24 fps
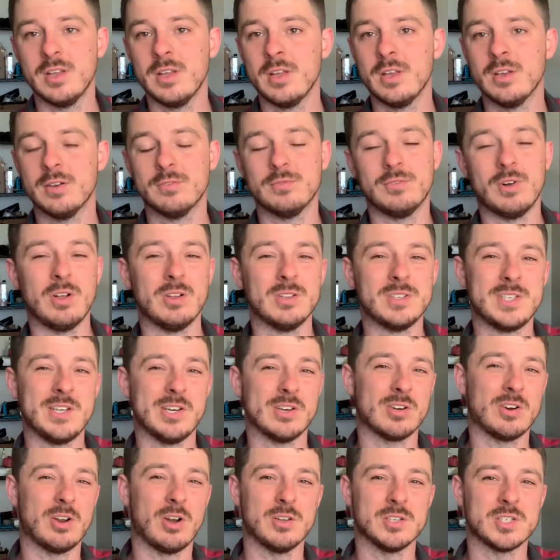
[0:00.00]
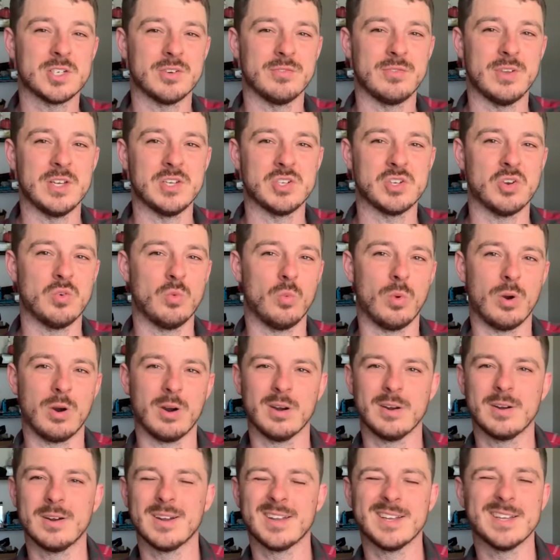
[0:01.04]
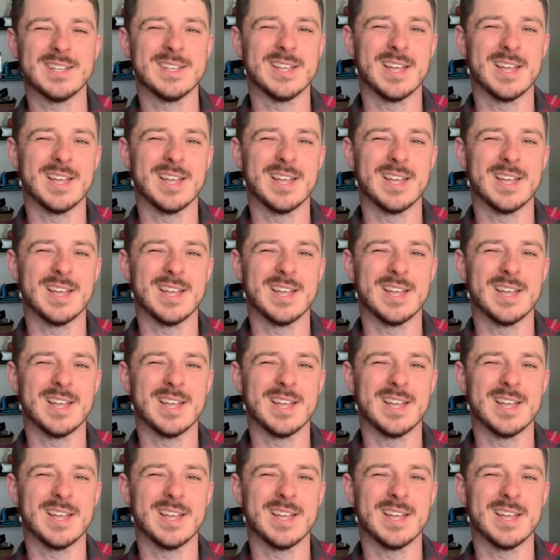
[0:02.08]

volunteer conservation work,